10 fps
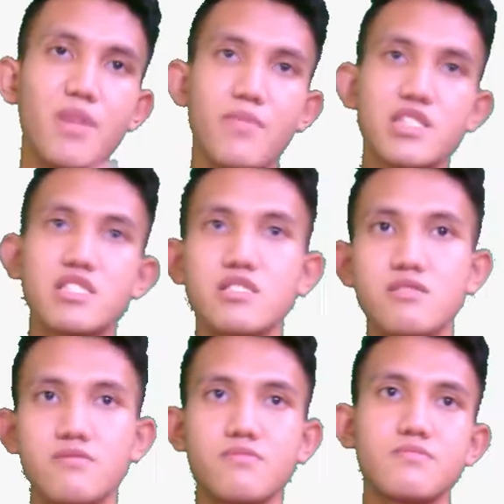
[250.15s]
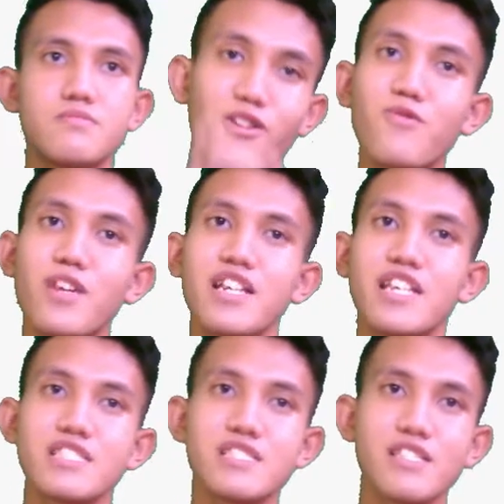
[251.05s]
The same premises. The fourth
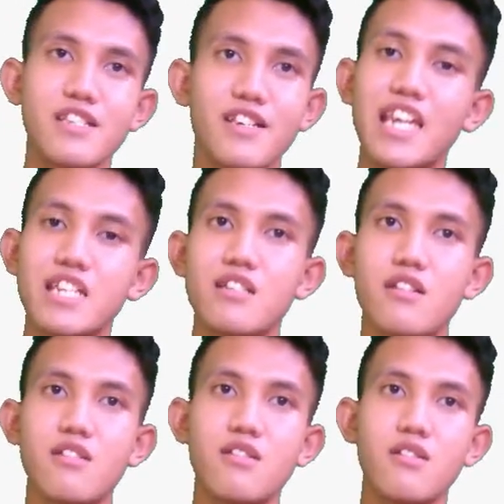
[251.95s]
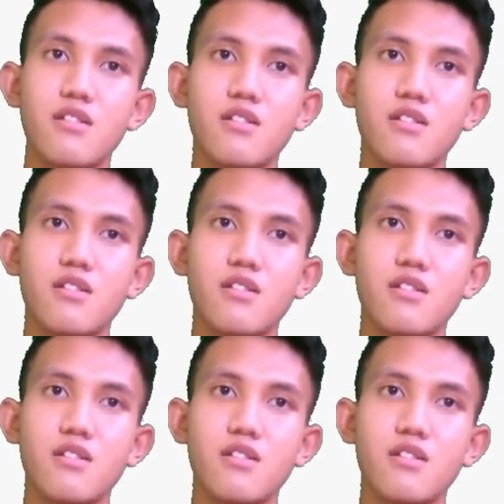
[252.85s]
one is implication.